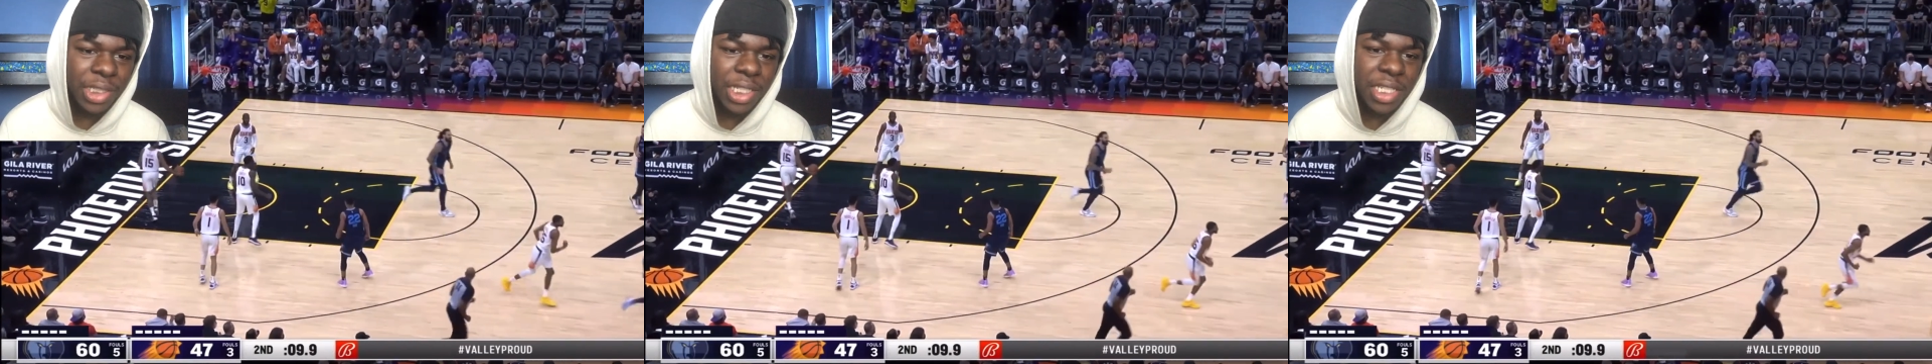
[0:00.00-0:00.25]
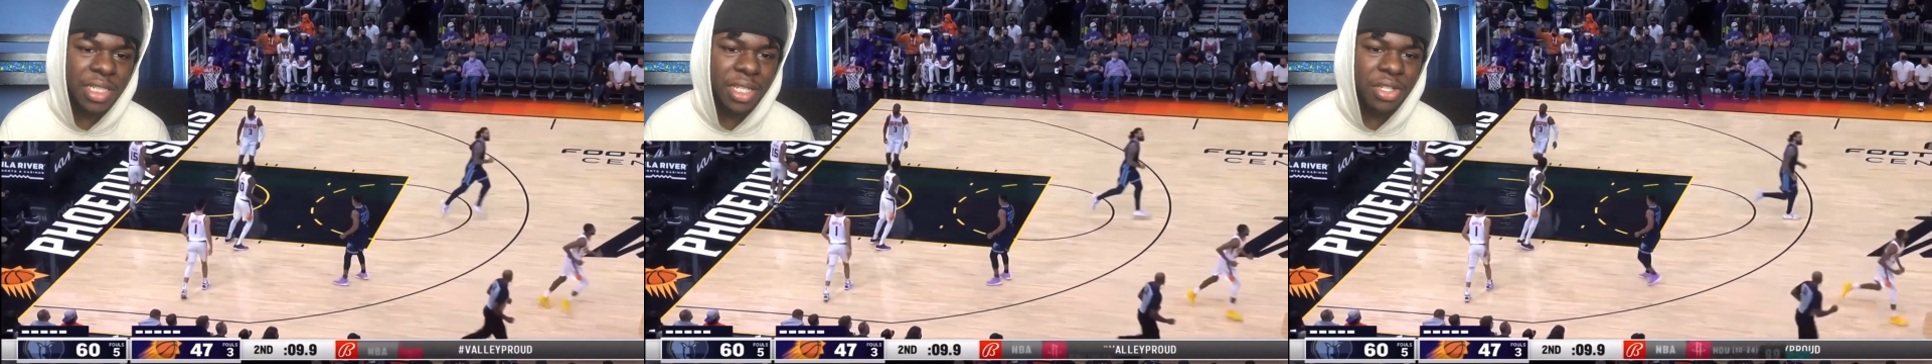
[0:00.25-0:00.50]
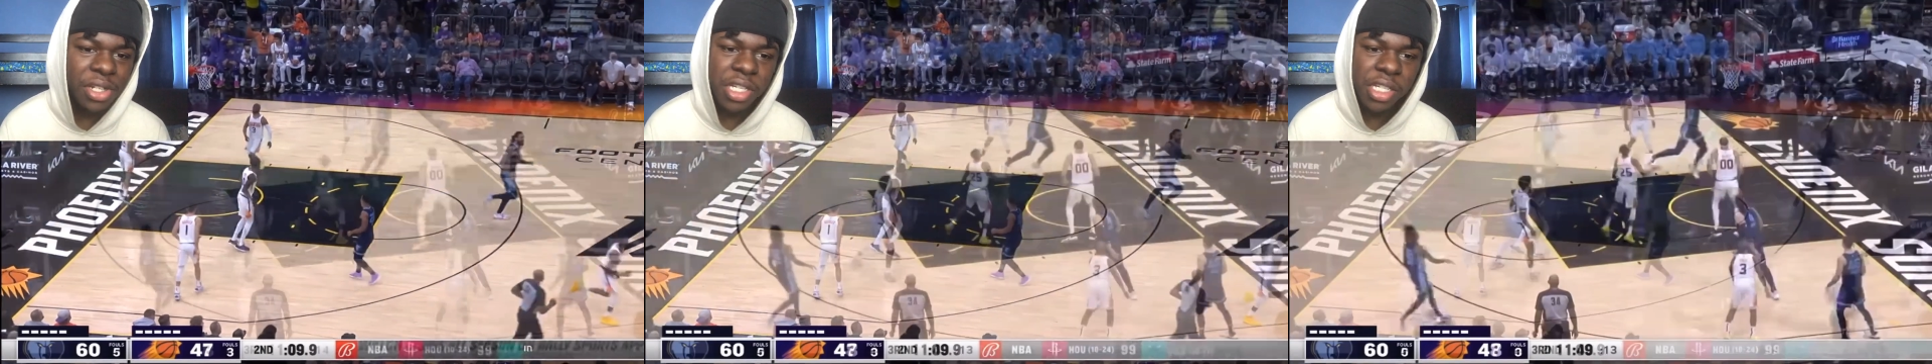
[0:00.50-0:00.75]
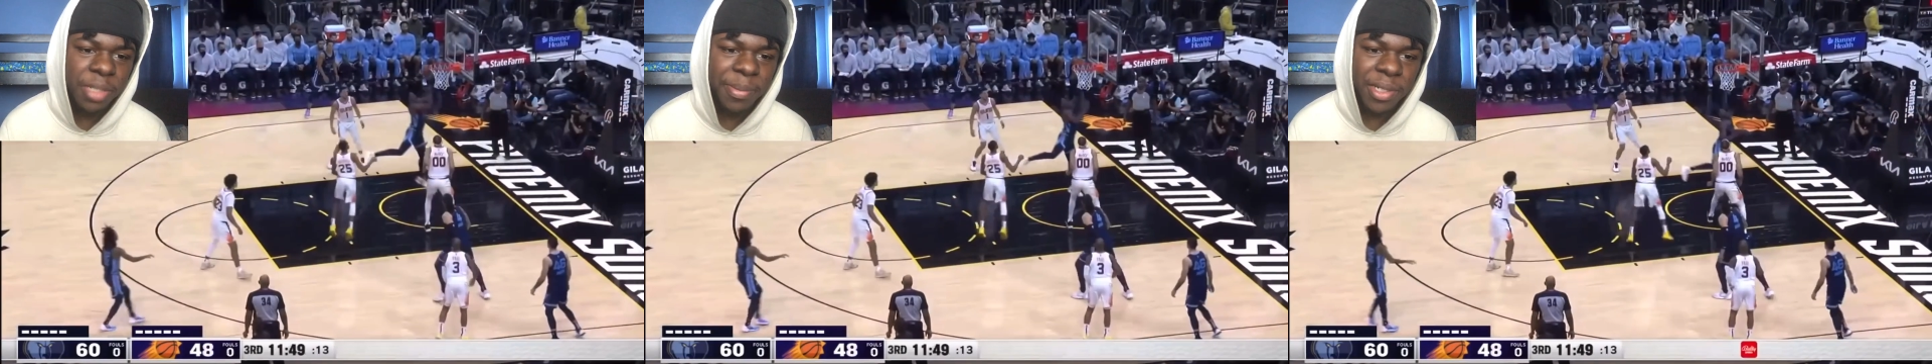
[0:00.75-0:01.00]
think the Suns are
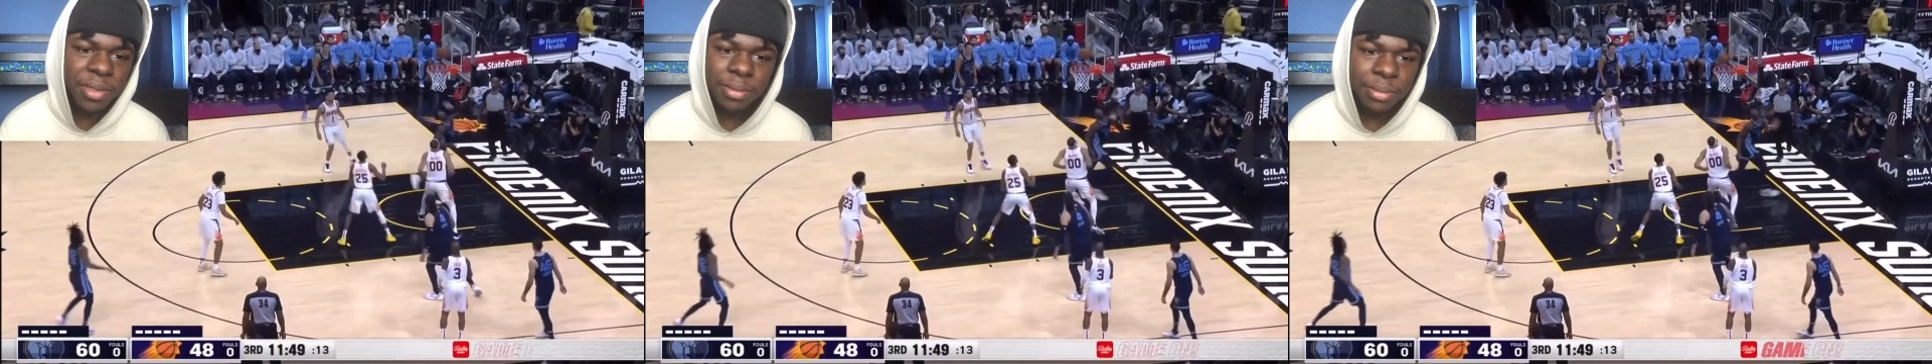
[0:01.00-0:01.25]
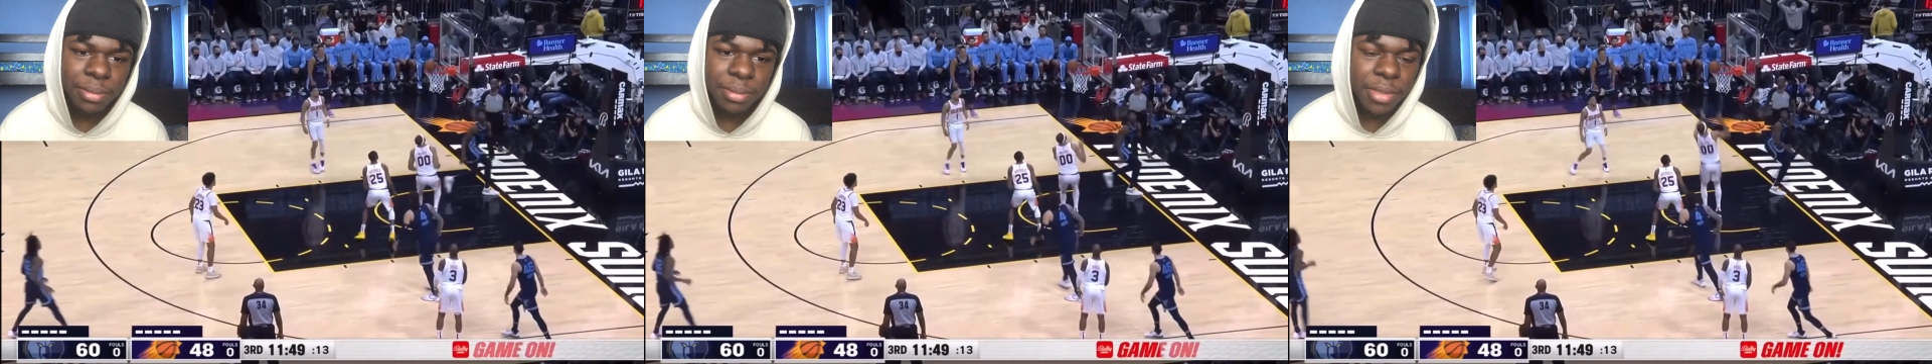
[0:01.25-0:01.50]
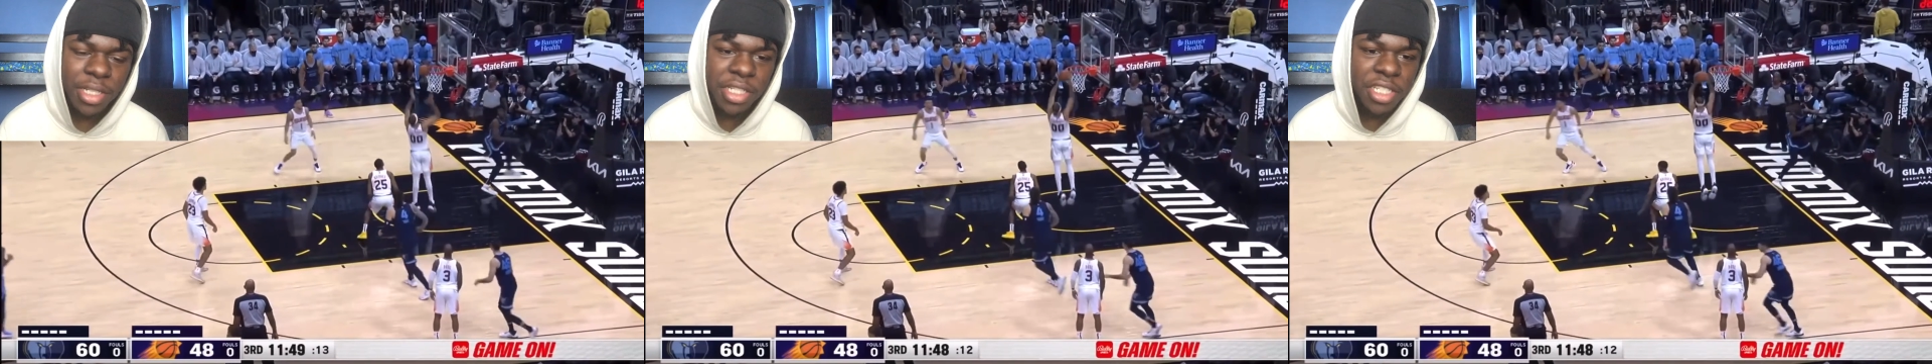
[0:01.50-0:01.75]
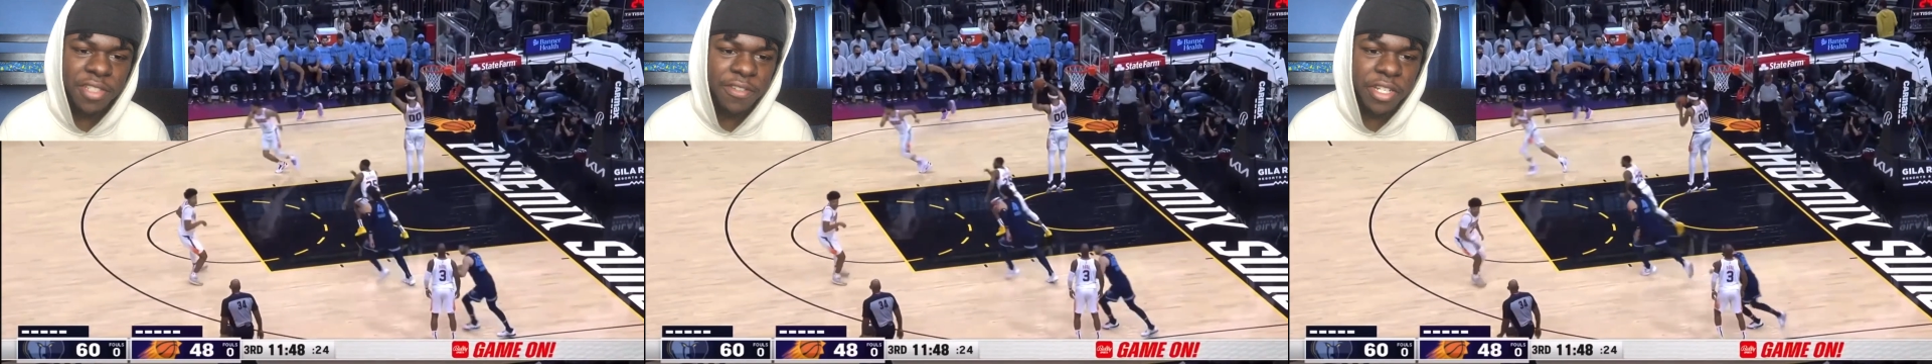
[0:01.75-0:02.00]
good, bro. And
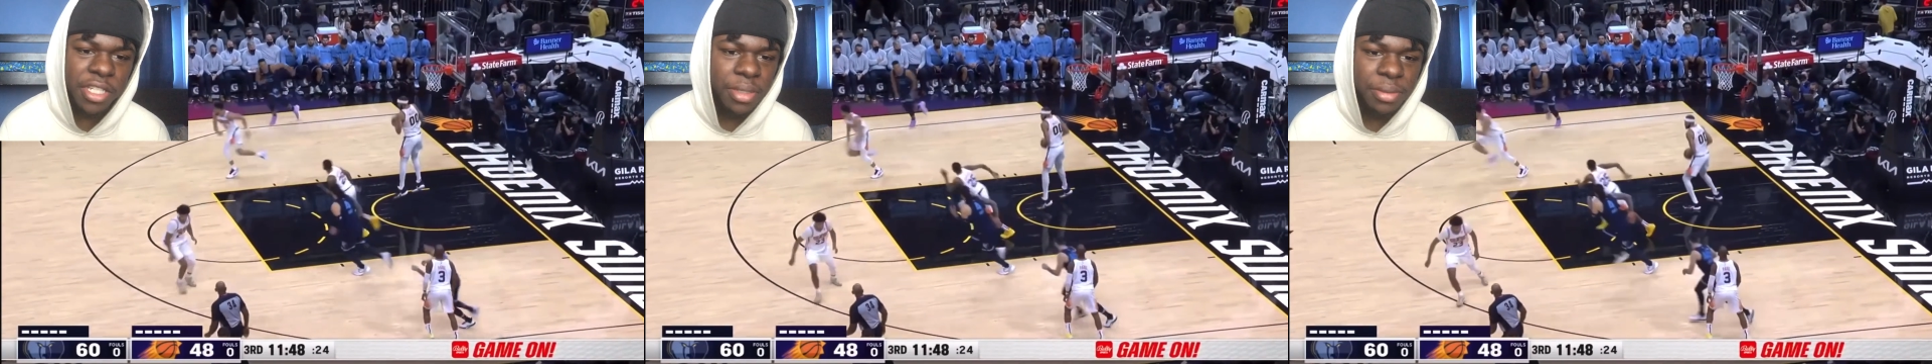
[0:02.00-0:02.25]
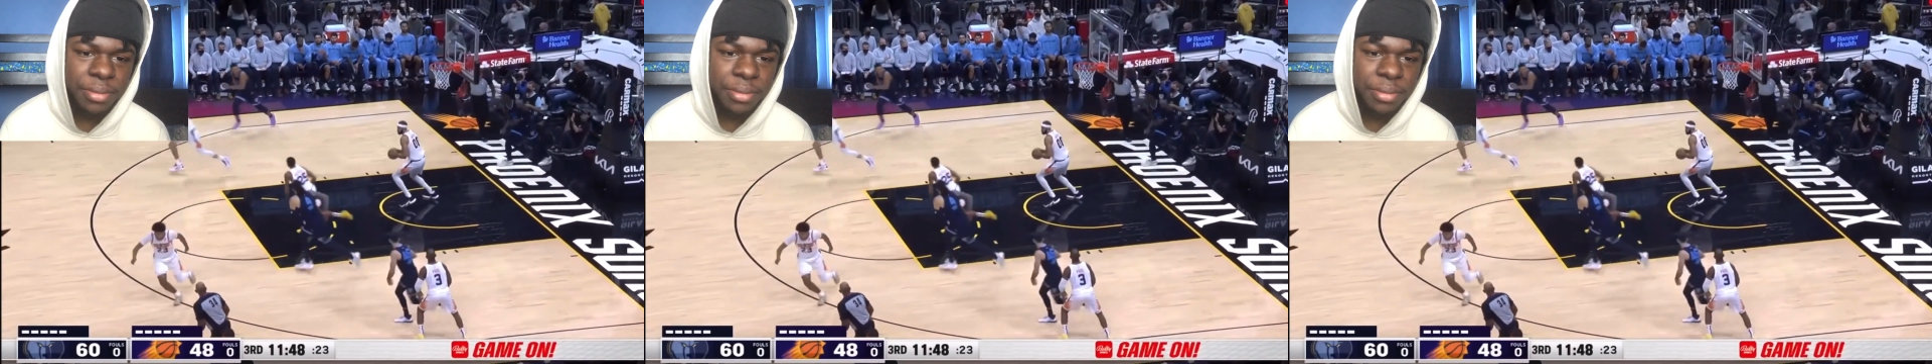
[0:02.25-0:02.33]
it's just funny